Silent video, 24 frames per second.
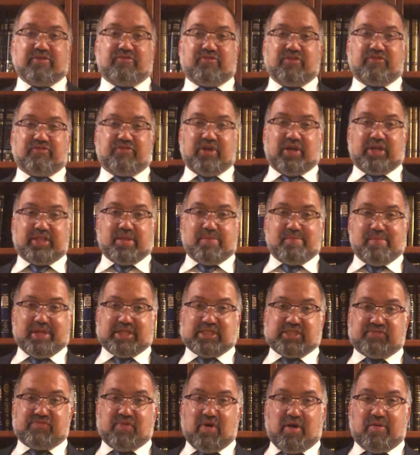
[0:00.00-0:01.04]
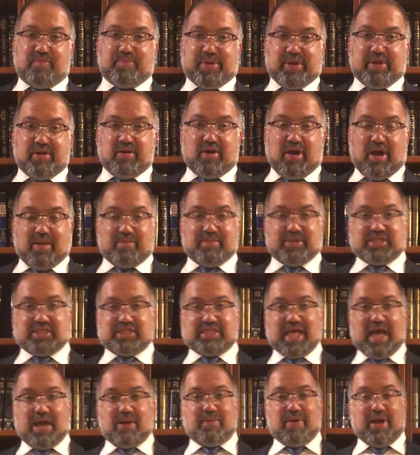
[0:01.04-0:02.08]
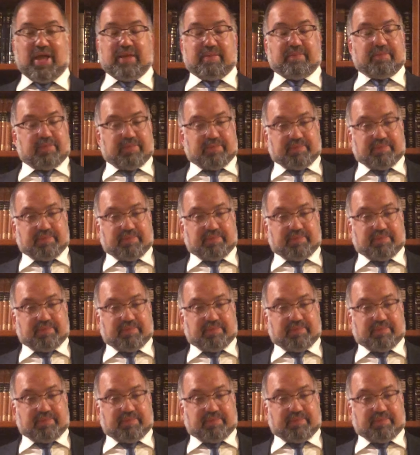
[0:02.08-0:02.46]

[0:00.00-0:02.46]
fulfill the mitzvah of Biur Chametz that way.